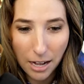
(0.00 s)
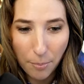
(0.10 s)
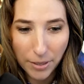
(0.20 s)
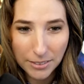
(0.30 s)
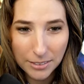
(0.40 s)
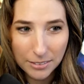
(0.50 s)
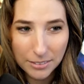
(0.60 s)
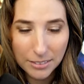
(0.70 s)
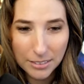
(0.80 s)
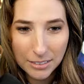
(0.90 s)
Stop it.
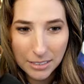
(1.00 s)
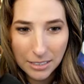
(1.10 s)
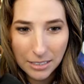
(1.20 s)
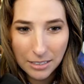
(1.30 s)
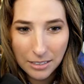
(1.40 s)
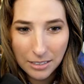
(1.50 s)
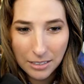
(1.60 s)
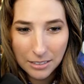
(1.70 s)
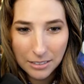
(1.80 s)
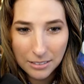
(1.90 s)
No, you don't.
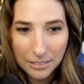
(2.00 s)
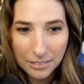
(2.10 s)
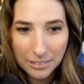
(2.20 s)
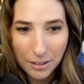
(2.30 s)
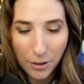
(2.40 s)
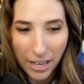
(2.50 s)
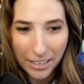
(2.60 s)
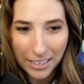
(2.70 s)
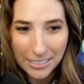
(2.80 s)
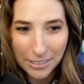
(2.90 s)

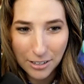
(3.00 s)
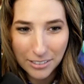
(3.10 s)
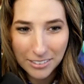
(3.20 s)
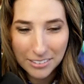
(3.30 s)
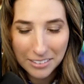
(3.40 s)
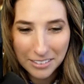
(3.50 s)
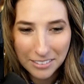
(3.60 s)
Okay, is it gone?